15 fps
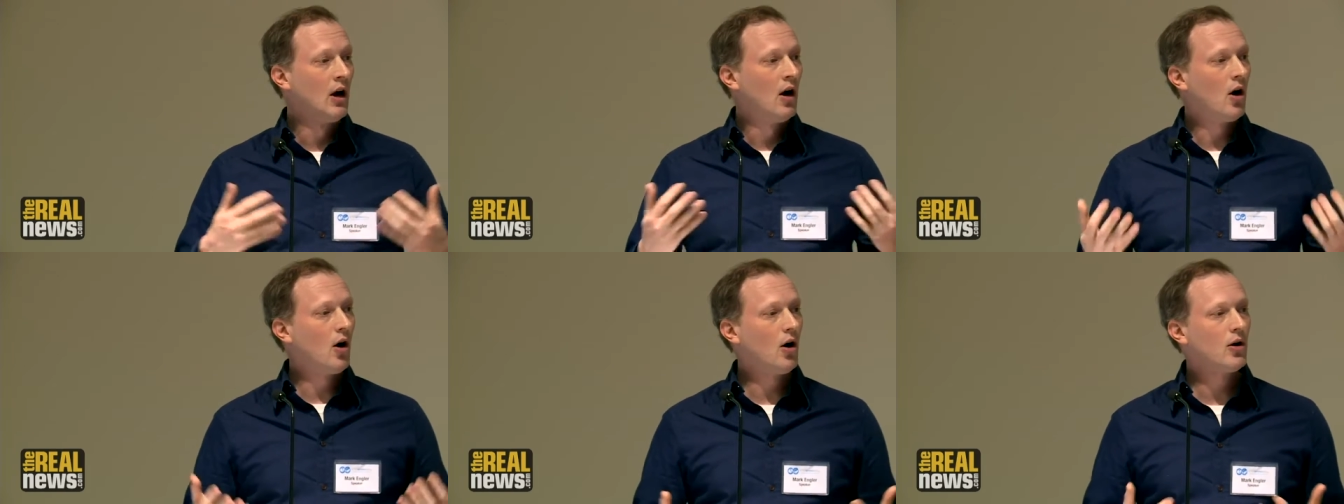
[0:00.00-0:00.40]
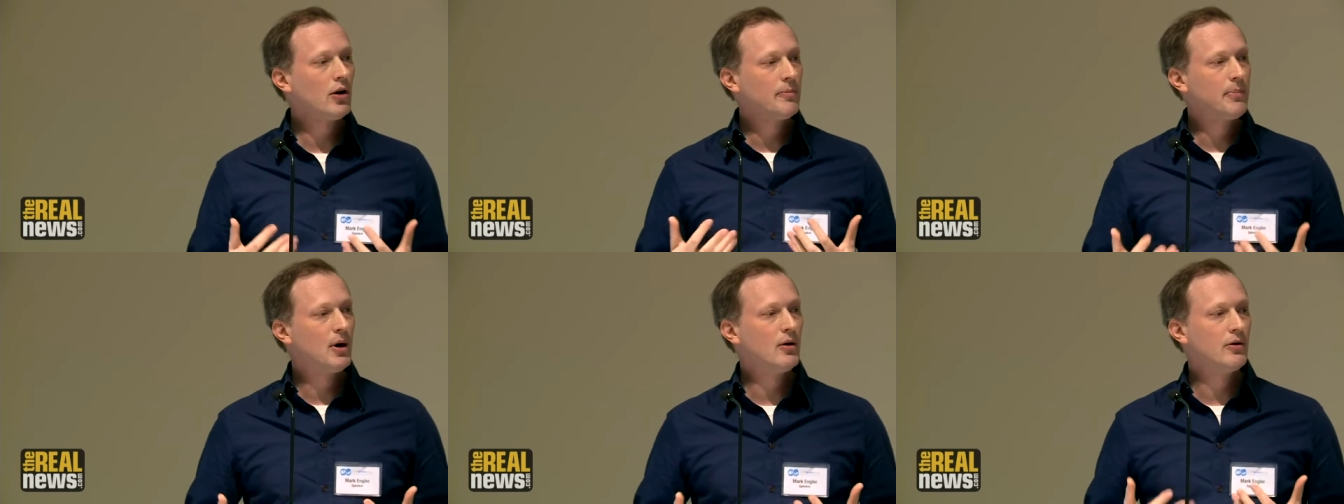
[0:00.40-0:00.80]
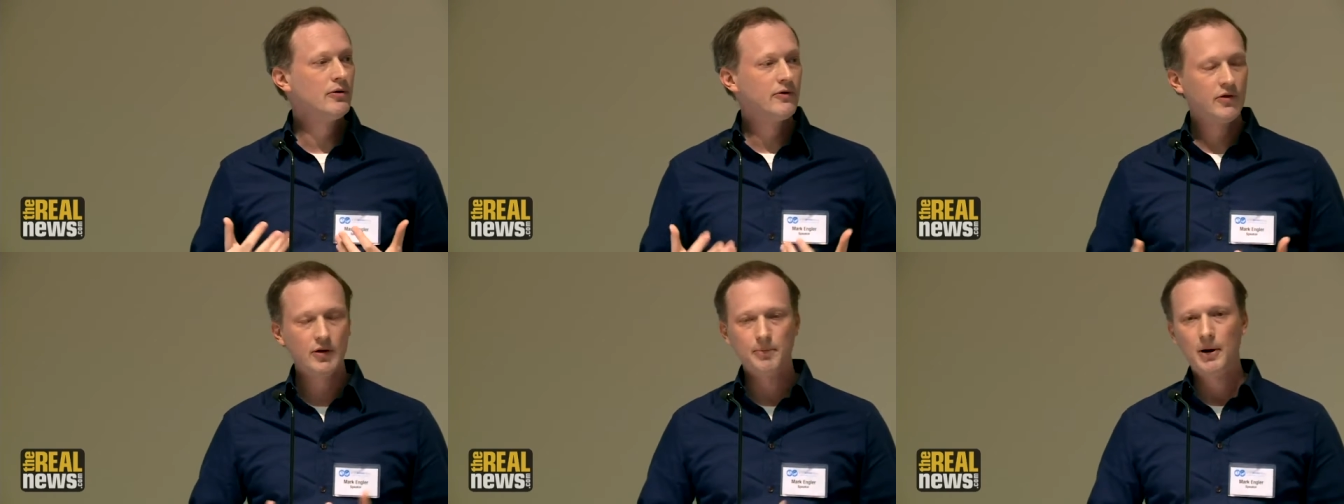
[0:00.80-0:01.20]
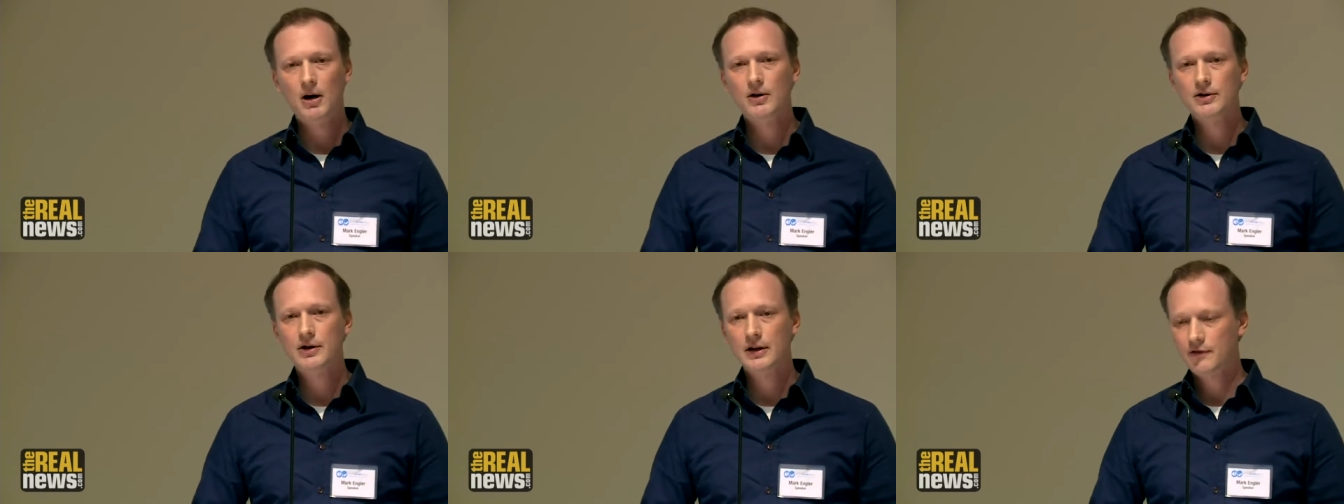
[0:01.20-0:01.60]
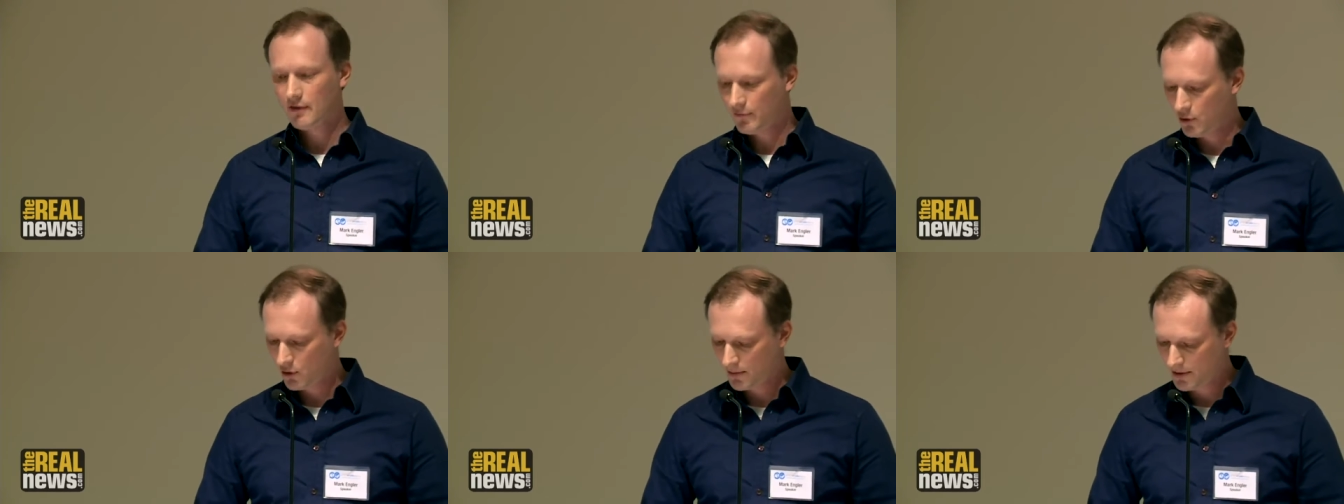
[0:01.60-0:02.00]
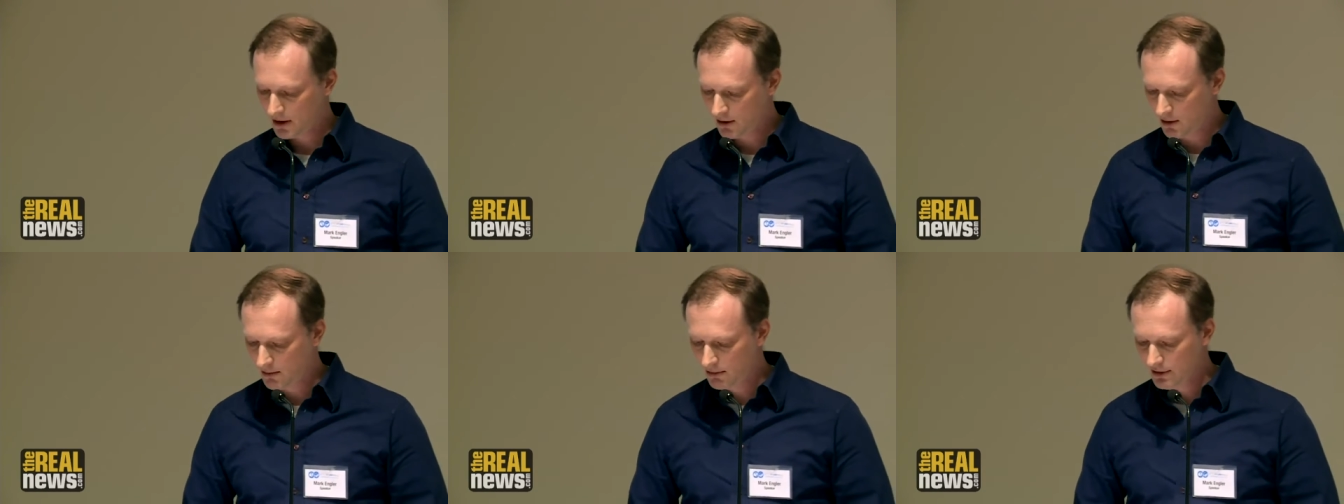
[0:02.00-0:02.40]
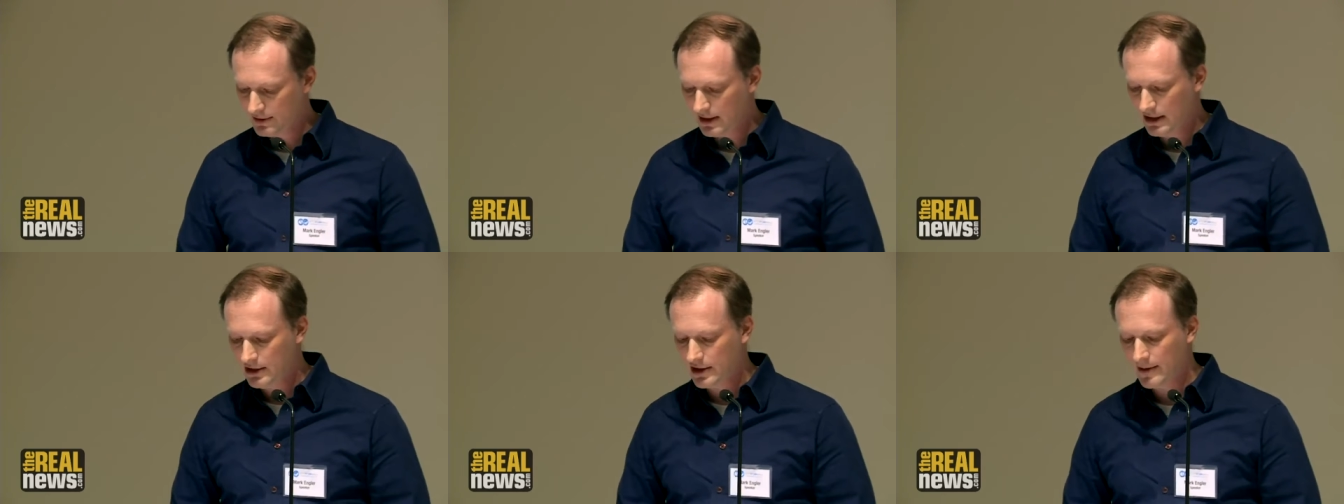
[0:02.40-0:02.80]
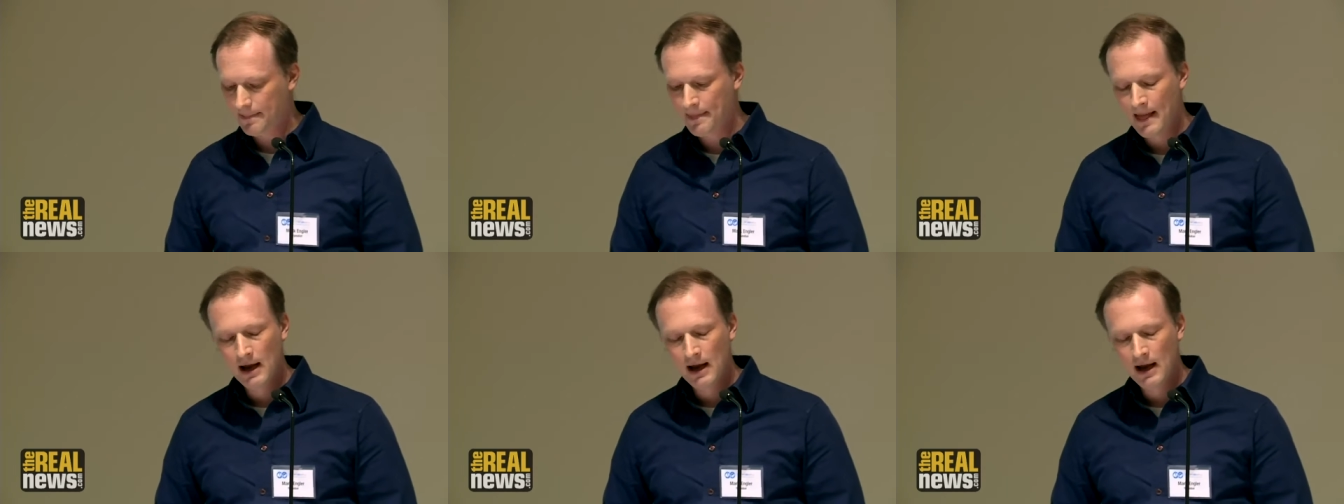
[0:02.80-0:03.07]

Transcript: all opposed to the politics of corporate globalization.